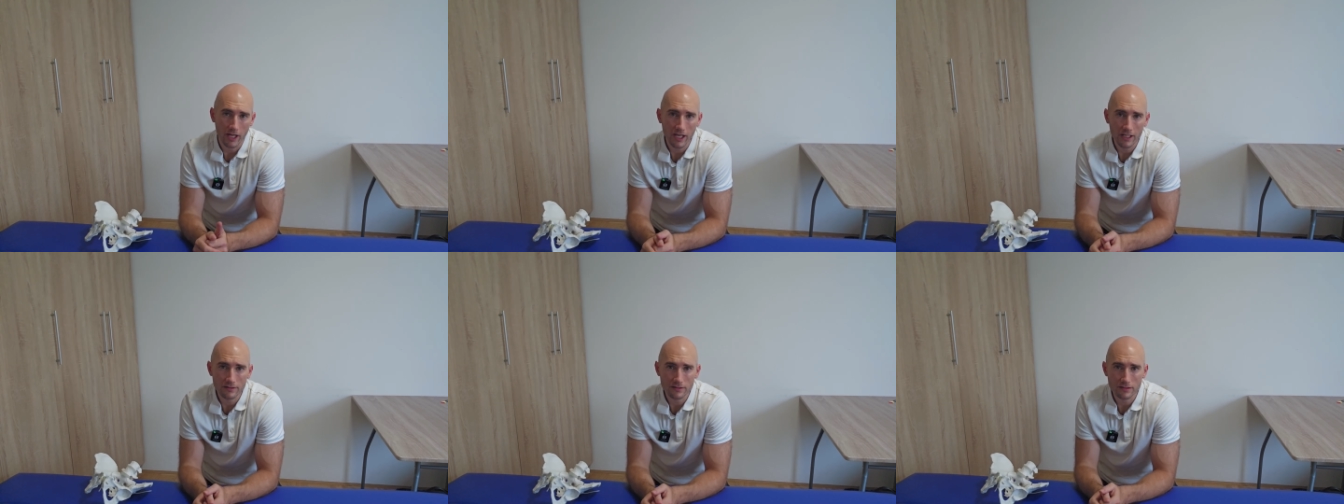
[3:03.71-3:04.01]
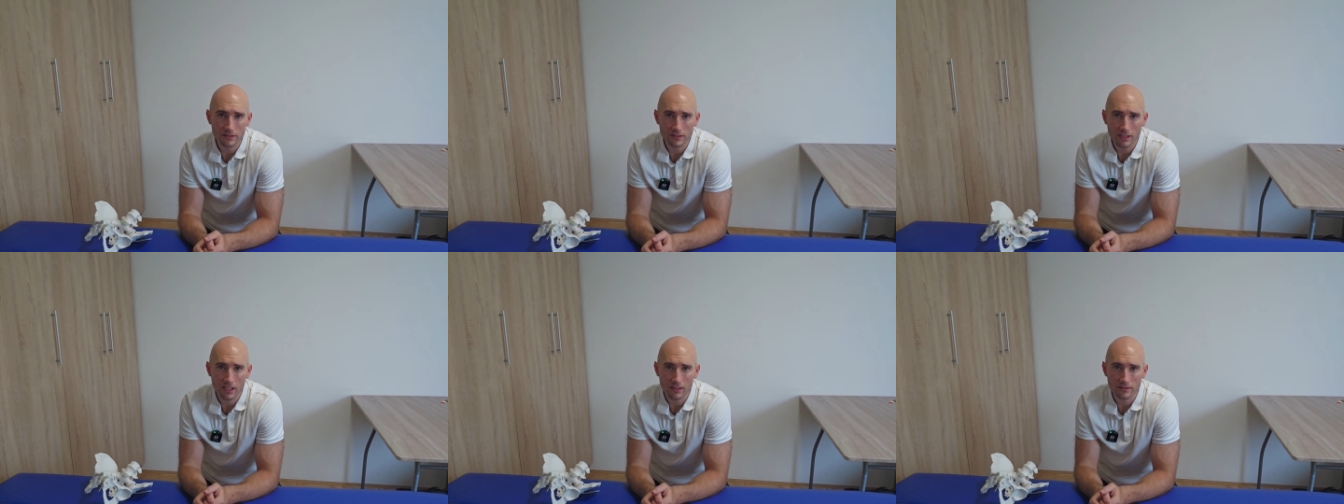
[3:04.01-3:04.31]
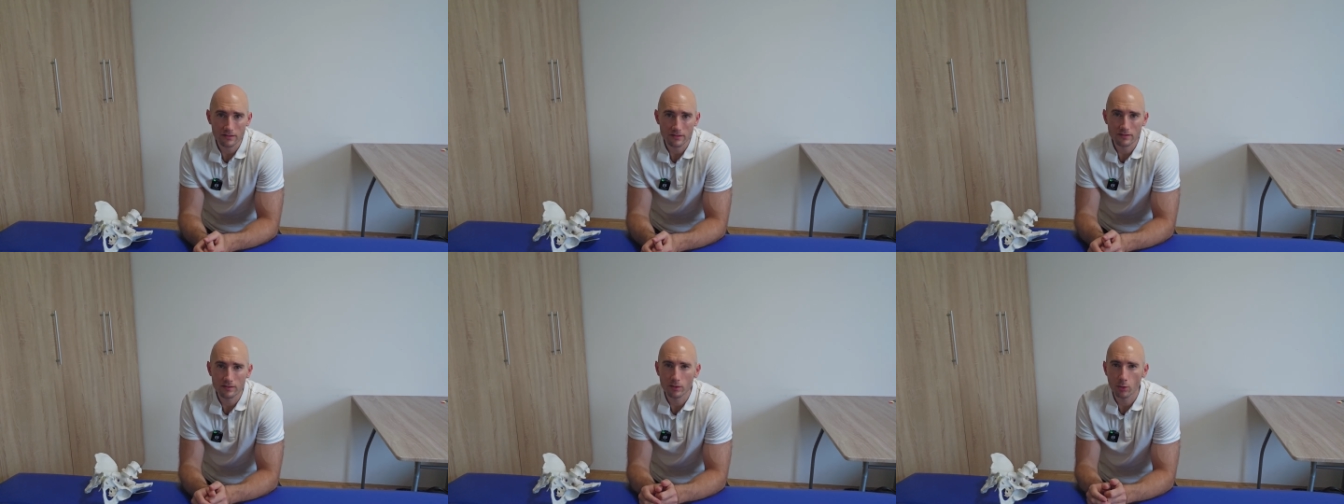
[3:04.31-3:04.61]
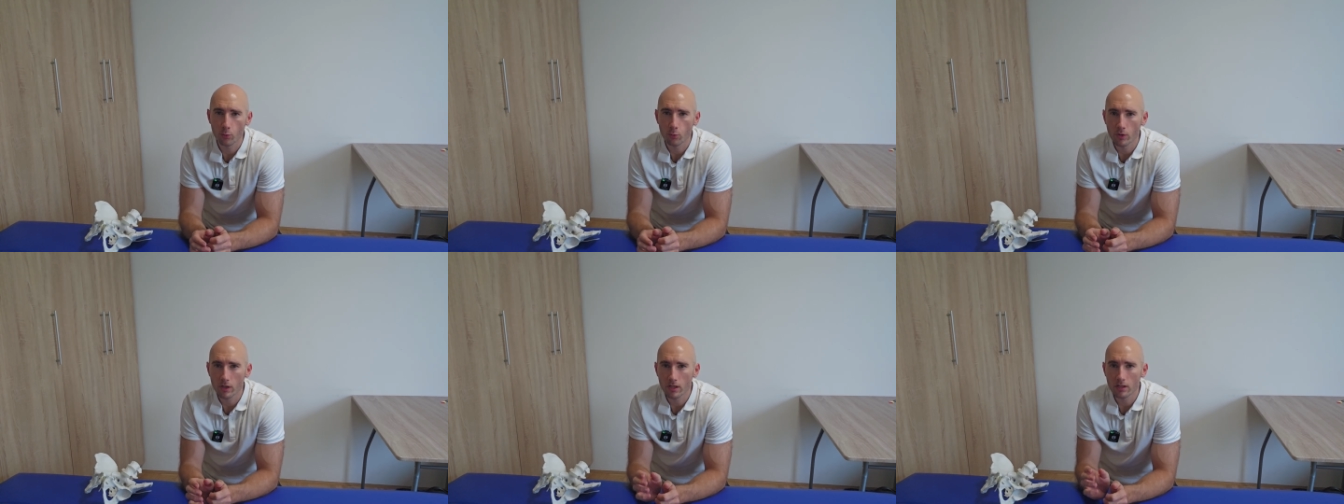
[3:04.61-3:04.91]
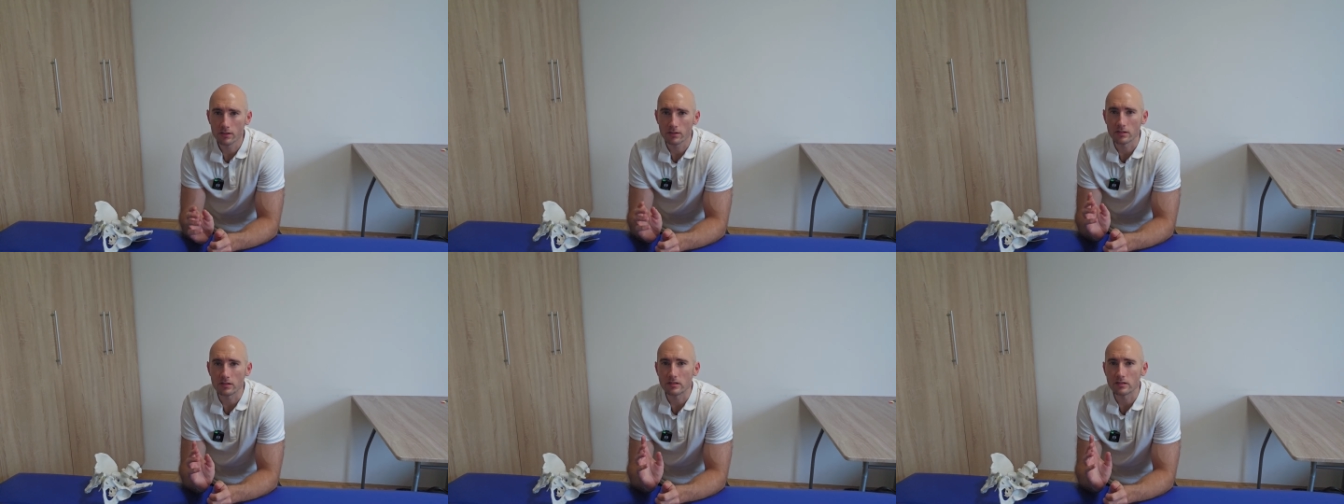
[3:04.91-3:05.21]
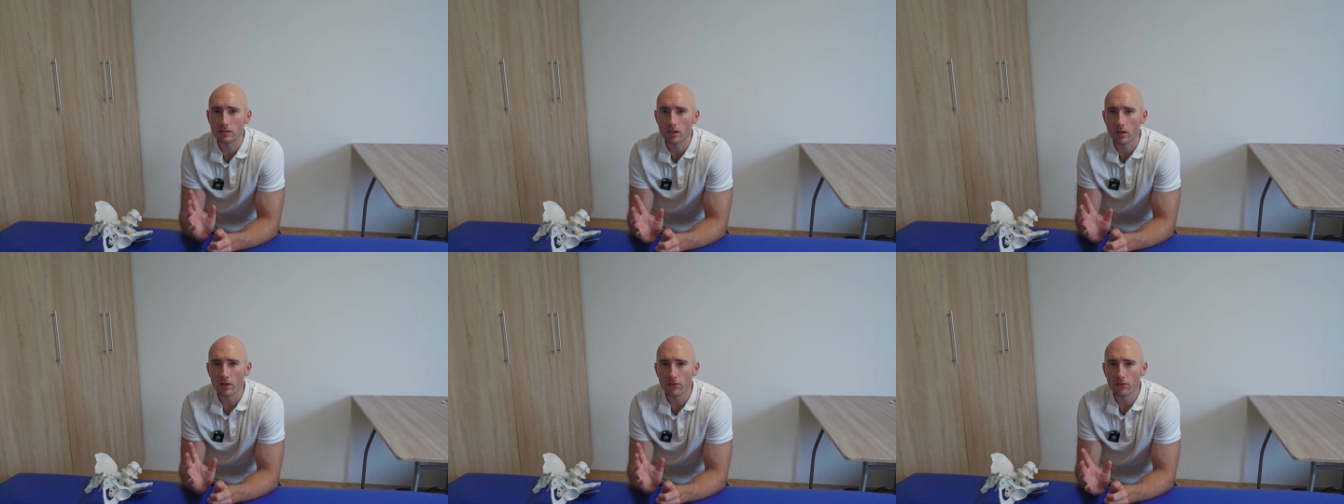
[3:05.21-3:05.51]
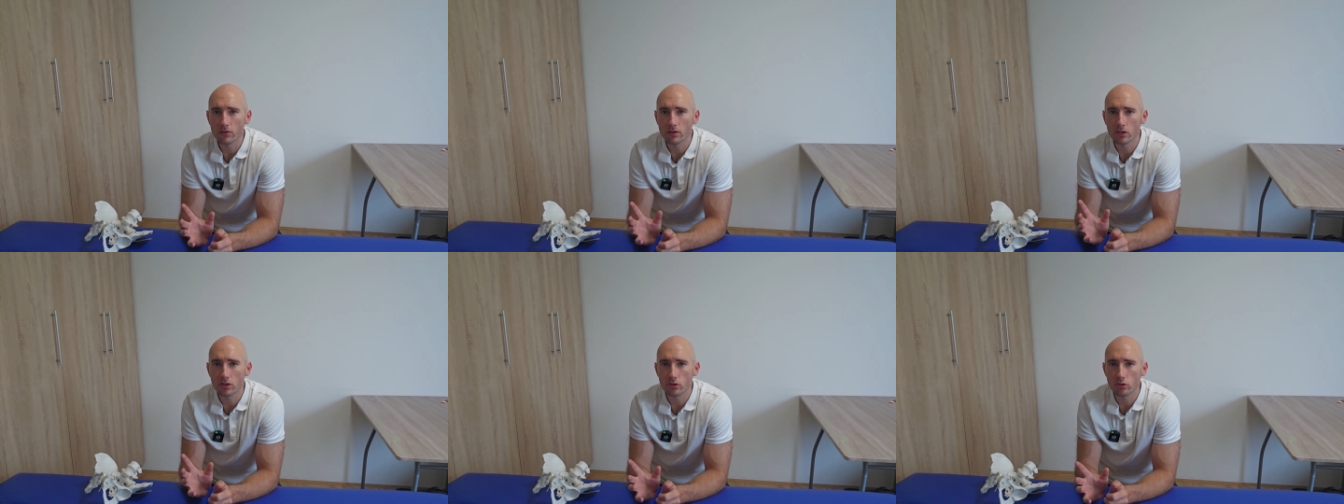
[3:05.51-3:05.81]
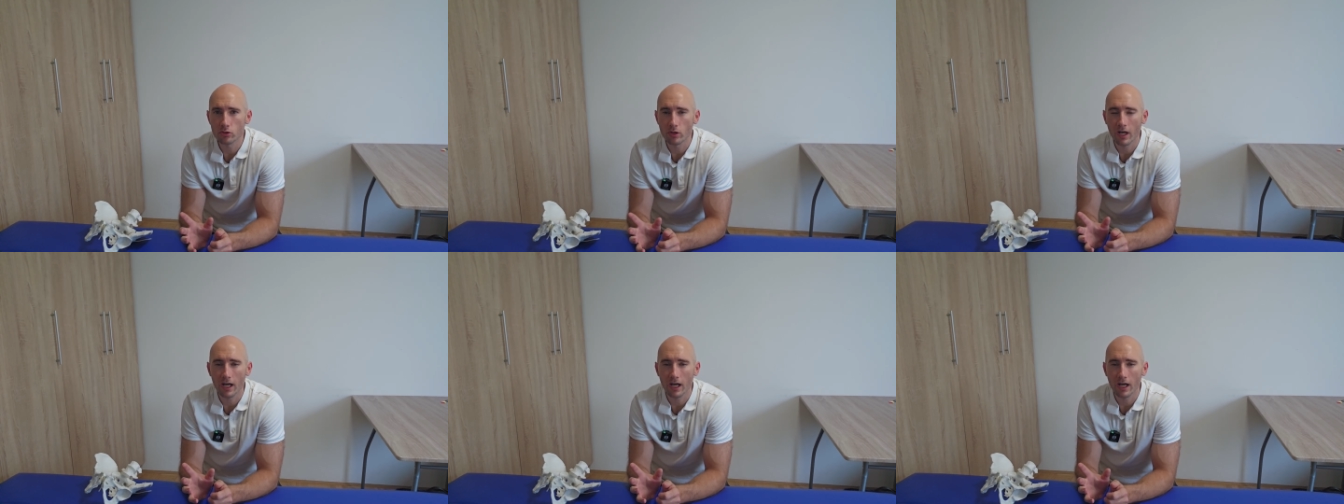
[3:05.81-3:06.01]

exercises where the soft tissue